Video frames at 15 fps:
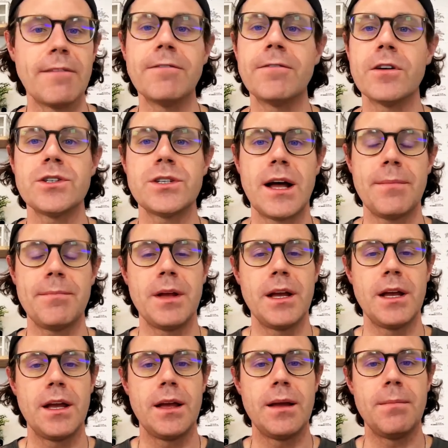right, first up,
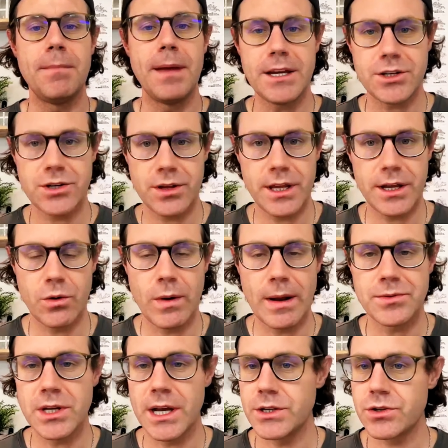make sure that your
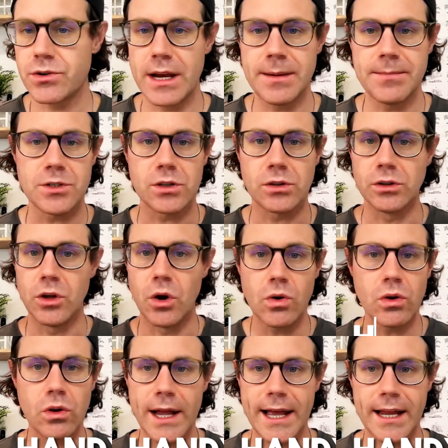website screams
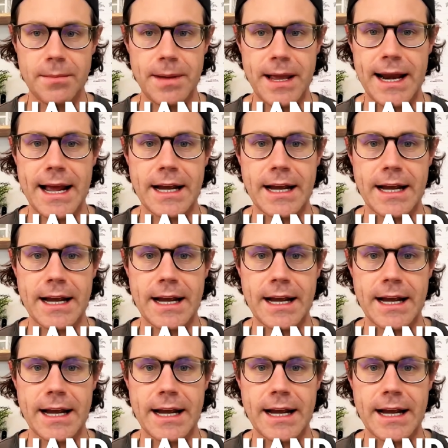local handyman